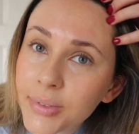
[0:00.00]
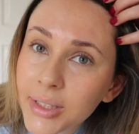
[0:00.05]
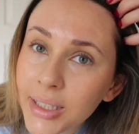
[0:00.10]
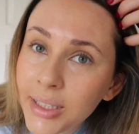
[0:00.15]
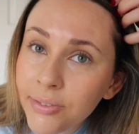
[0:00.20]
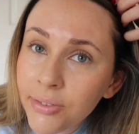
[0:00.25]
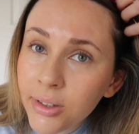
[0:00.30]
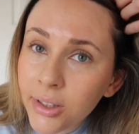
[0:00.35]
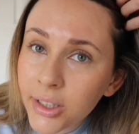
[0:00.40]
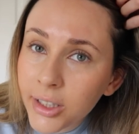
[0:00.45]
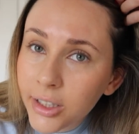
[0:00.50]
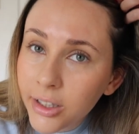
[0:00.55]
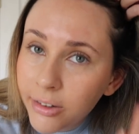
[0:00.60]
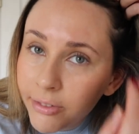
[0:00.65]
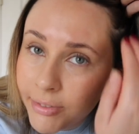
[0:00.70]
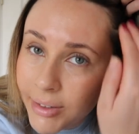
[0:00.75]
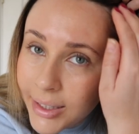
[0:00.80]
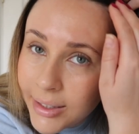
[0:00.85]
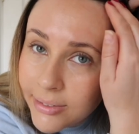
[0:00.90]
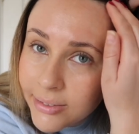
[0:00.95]
even like
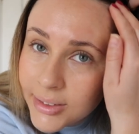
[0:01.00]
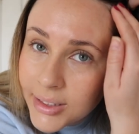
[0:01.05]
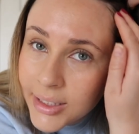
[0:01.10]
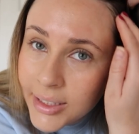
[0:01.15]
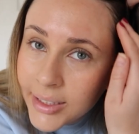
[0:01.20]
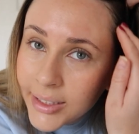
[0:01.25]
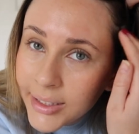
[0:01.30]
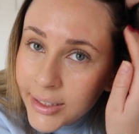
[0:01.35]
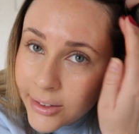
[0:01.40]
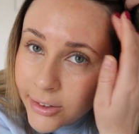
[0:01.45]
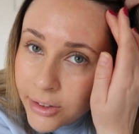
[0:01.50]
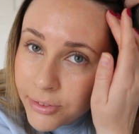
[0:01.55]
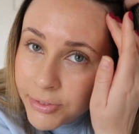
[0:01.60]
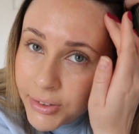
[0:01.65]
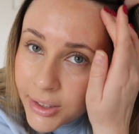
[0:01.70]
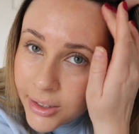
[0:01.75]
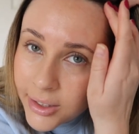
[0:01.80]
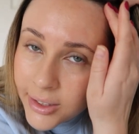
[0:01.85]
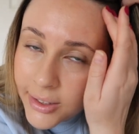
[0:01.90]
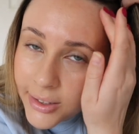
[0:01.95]
around here, I
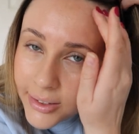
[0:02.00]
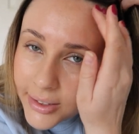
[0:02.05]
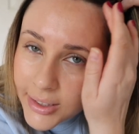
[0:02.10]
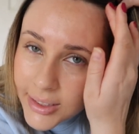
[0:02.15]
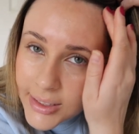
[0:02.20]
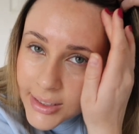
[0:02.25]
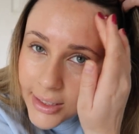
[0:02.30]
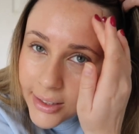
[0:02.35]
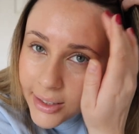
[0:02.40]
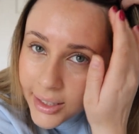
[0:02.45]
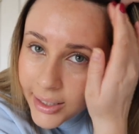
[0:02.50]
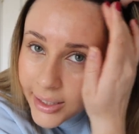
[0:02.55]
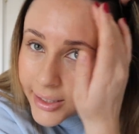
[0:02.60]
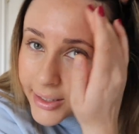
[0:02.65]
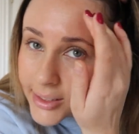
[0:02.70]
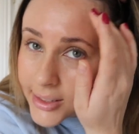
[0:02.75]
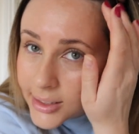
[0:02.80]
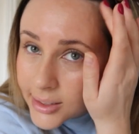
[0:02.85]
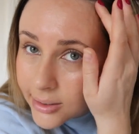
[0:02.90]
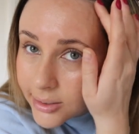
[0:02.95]
feel like these little
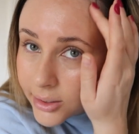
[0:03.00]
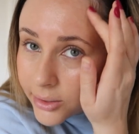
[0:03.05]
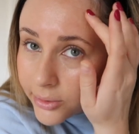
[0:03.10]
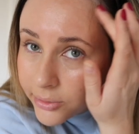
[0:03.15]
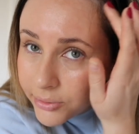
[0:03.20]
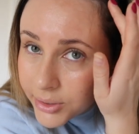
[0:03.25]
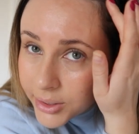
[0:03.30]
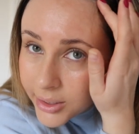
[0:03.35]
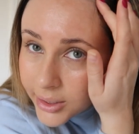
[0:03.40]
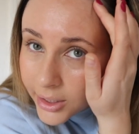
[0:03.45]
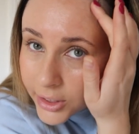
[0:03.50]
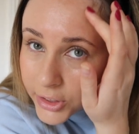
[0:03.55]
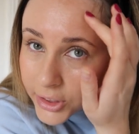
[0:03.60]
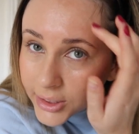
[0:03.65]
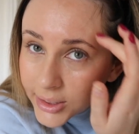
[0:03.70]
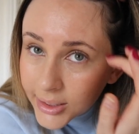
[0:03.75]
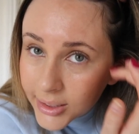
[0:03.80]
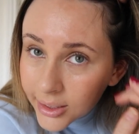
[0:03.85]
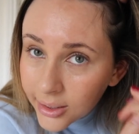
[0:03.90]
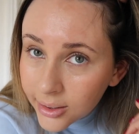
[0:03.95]
hairs, I don't know if you can
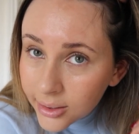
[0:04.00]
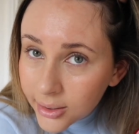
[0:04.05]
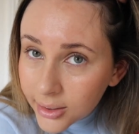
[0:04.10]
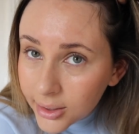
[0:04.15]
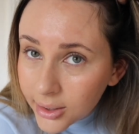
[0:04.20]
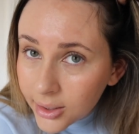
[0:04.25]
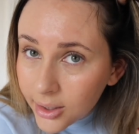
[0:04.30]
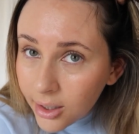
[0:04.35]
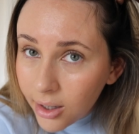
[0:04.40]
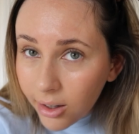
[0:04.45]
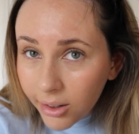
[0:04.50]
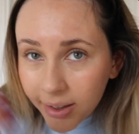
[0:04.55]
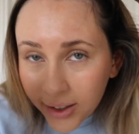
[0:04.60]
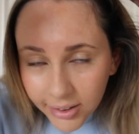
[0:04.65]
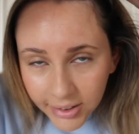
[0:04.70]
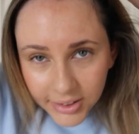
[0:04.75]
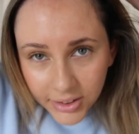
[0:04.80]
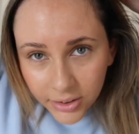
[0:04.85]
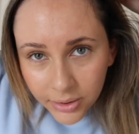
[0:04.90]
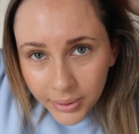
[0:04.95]
actually see that. Like,
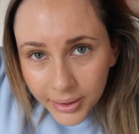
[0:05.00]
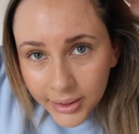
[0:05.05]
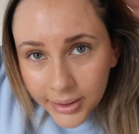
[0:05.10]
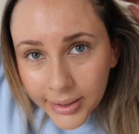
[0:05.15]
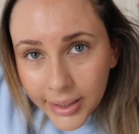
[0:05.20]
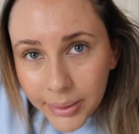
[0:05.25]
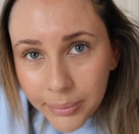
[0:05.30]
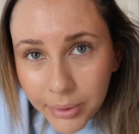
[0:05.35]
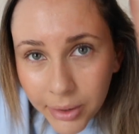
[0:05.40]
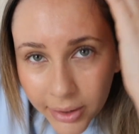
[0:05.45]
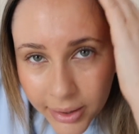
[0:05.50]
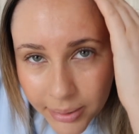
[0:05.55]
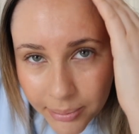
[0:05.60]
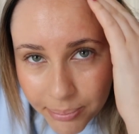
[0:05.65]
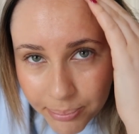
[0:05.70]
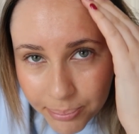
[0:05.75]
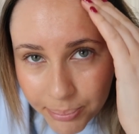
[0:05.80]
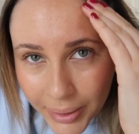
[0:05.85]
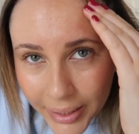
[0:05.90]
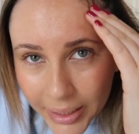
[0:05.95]
I don't know whether they were
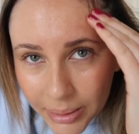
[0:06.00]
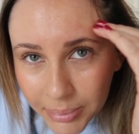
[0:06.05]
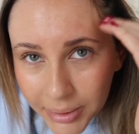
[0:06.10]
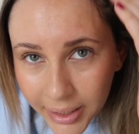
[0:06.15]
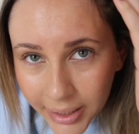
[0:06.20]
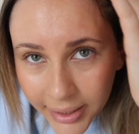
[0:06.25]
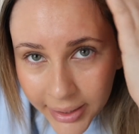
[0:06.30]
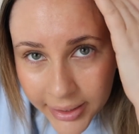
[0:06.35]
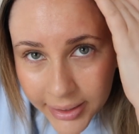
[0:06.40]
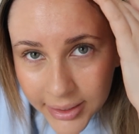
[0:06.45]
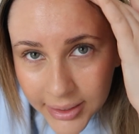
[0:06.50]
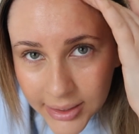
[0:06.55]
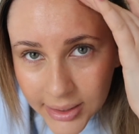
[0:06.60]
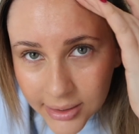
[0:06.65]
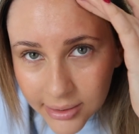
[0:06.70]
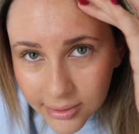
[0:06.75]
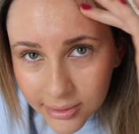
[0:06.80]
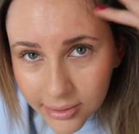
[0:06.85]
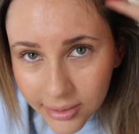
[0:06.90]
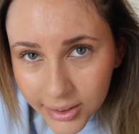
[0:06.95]
like baby hairs.
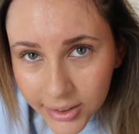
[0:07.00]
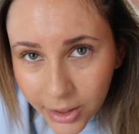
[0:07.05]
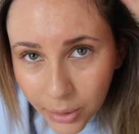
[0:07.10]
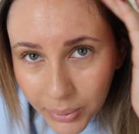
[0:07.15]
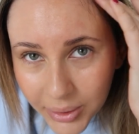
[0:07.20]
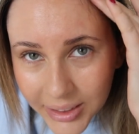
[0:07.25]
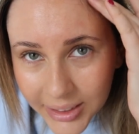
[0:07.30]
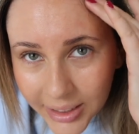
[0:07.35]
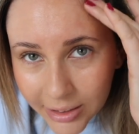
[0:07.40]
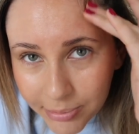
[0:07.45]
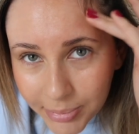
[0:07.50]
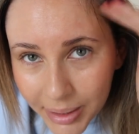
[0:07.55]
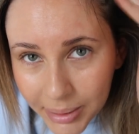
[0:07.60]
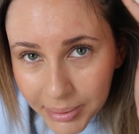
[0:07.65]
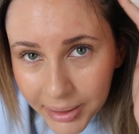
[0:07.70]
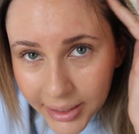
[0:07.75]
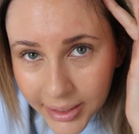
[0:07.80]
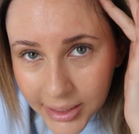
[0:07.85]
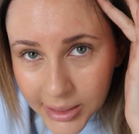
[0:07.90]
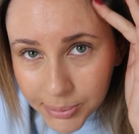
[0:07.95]
I know I did have
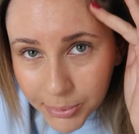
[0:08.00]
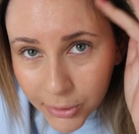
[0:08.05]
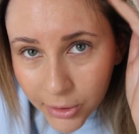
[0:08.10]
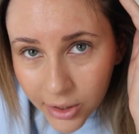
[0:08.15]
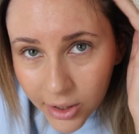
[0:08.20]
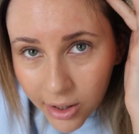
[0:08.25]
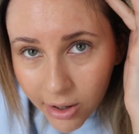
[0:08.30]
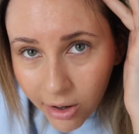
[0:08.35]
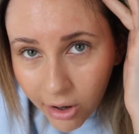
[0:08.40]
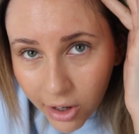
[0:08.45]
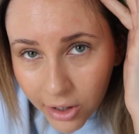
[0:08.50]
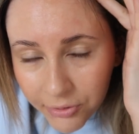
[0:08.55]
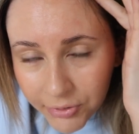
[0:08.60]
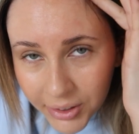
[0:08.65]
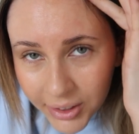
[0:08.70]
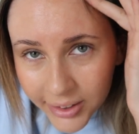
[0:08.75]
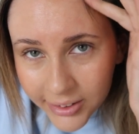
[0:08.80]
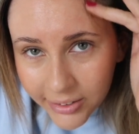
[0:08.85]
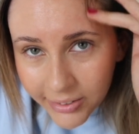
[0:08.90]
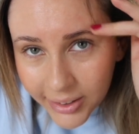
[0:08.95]
baby hairs, but I
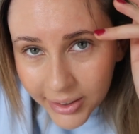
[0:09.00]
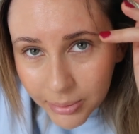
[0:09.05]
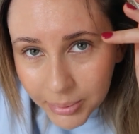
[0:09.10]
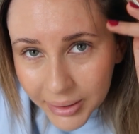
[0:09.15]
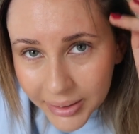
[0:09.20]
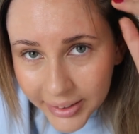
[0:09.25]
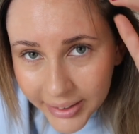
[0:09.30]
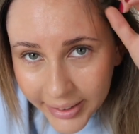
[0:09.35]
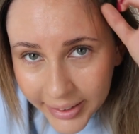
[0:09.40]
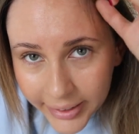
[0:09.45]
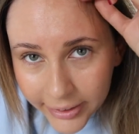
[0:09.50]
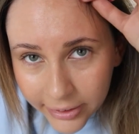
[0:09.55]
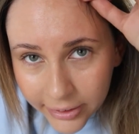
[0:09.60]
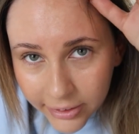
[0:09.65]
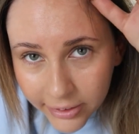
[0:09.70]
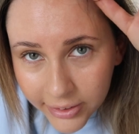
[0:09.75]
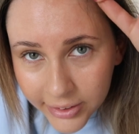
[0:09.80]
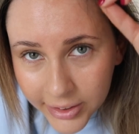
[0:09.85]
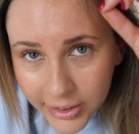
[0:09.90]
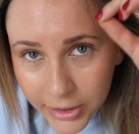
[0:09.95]
feel like they're a little bit thicker.
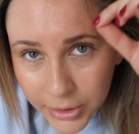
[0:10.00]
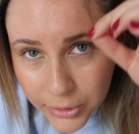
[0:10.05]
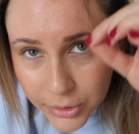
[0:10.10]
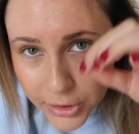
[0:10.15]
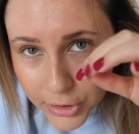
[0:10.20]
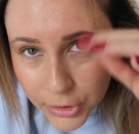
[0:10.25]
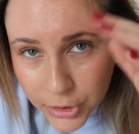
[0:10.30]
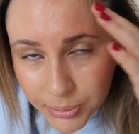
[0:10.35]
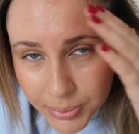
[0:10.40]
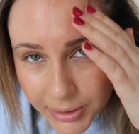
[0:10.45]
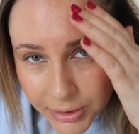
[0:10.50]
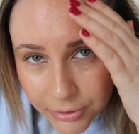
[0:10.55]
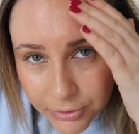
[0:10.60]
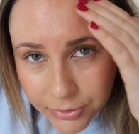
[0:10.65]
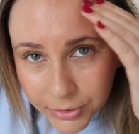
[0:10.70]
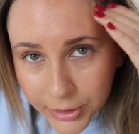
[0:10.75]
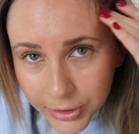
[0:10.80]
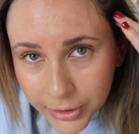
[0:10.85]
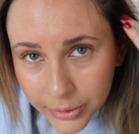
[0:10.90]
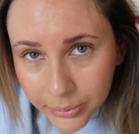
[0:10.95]
Like, there'd usually just be a
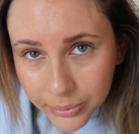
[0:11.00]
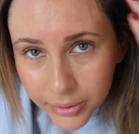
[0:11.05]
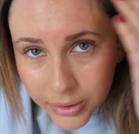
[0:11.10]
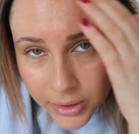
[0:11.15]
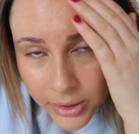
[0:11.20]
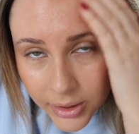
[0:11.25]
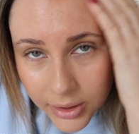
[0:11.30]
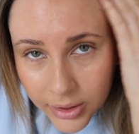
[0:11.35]
few.